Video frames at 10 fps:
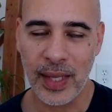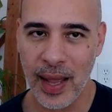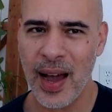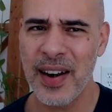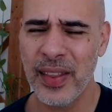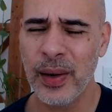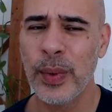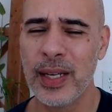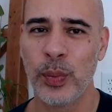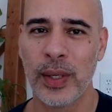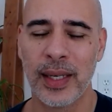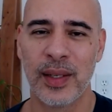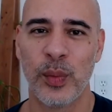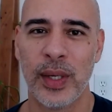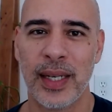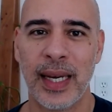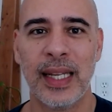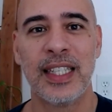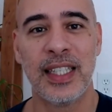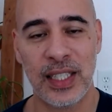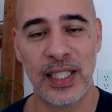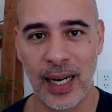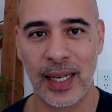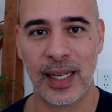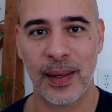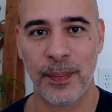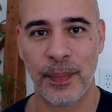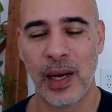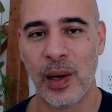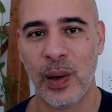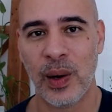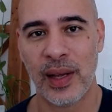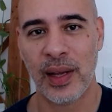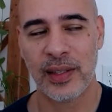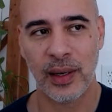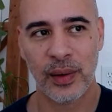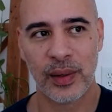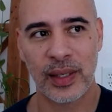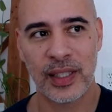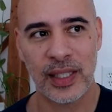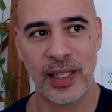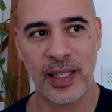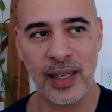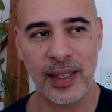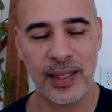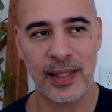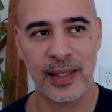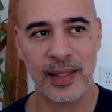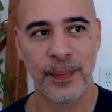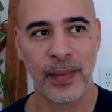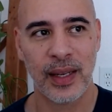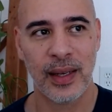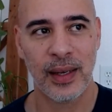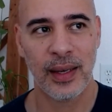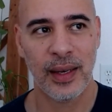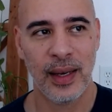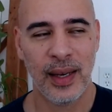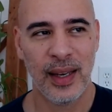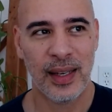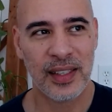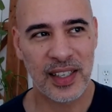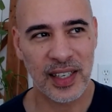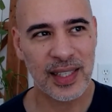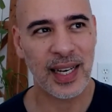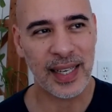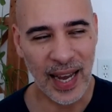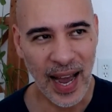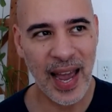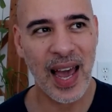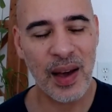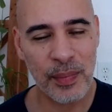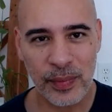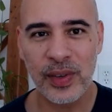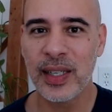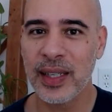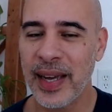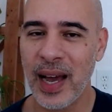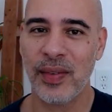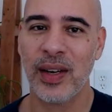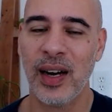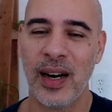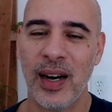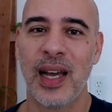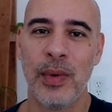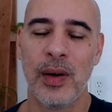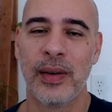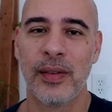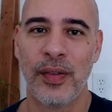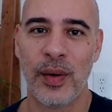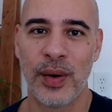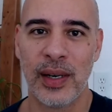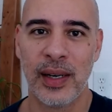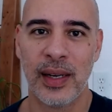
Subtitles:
Another one is we get stuck. So stuckness is just like, I'm really having a hard time moving forward